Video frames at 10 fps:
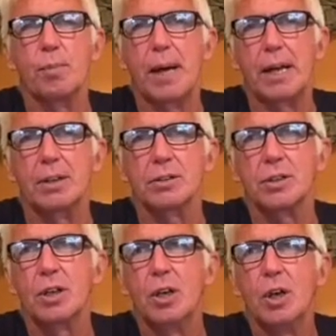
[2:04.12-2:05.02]
miles
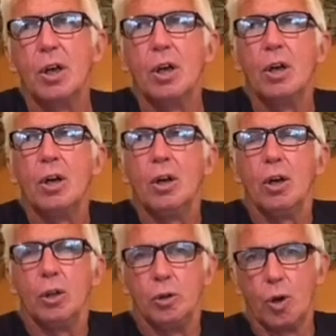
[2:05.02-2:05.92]

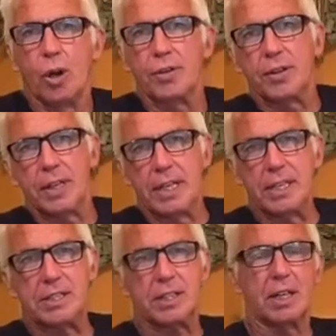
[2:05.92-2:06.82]
north and
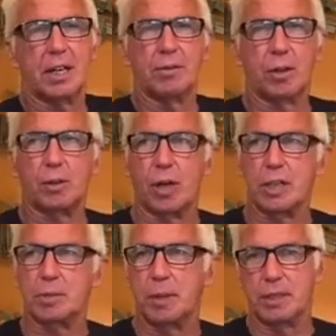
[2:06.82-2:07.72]
east of
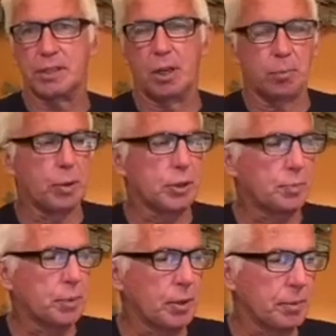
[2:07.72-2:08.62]
LaCrosse, but it still puts
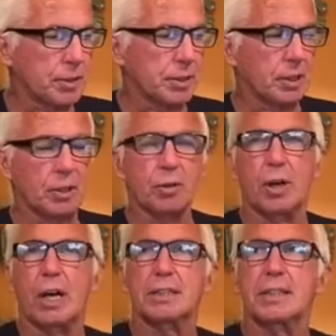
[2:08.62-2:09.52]
you pretty much in
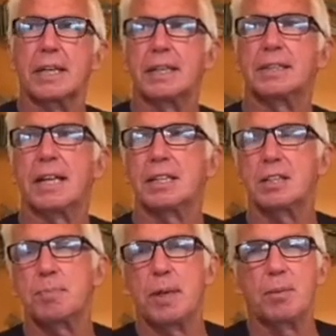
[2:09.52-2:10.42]
LaCrosse. And it's at the
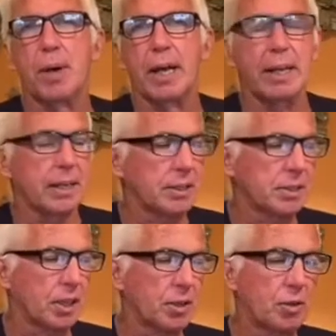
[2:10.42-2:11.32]
Speedway.
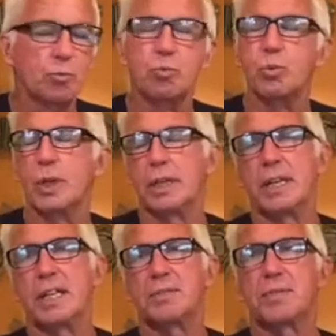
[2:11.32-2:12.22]
It's a really
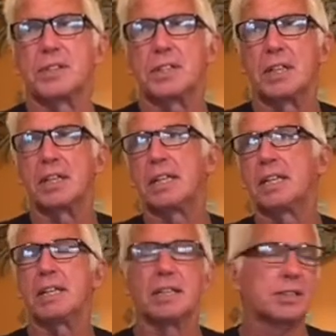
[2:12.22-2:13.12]
nice facility.
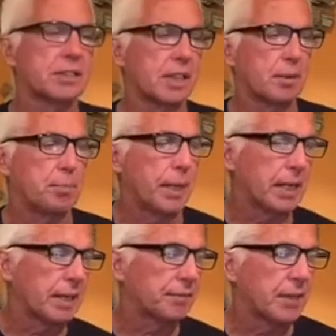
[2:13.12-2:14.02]
It's big
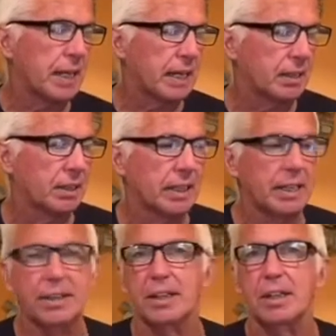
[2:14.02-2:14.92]
enough to handle
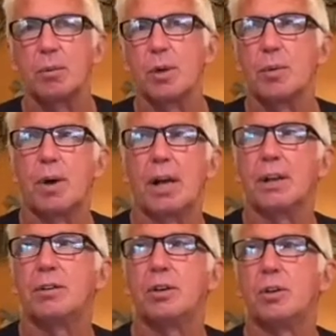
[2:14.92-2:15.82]
anything that we want to
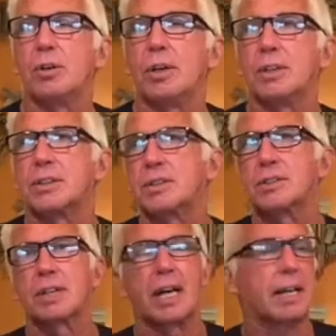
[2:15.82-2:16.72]
do.
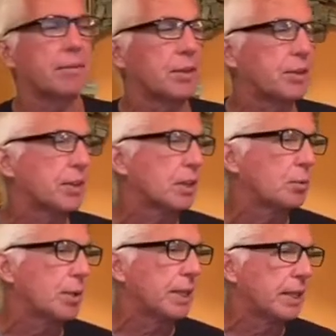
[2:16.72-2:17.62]
It's got everything that
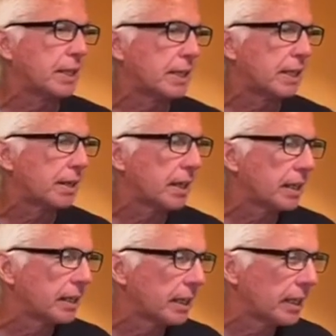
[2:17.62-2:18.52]
we need and
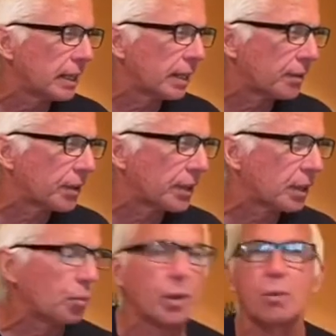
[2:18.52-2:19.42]
any and everything
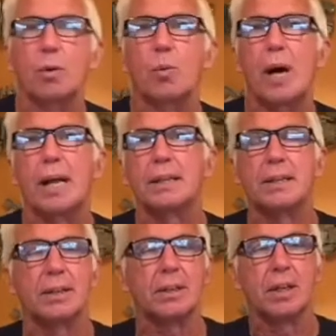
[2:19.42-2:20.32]
that we would want
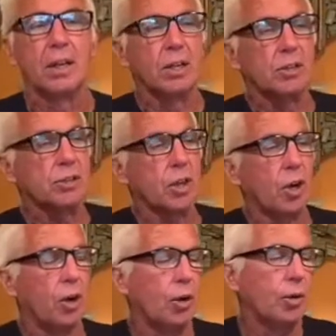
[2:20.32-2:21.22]
there.
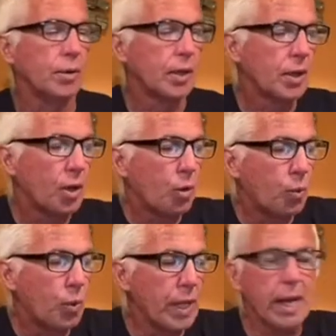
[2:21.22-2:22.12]
So
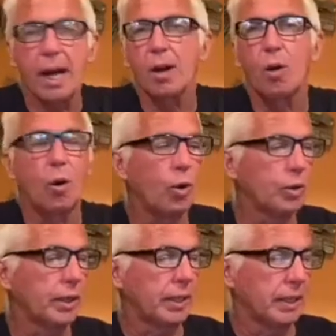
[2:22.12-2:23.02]
we are
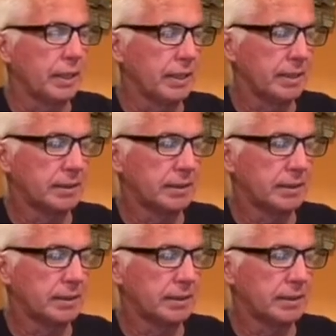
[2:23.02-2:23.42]
holding,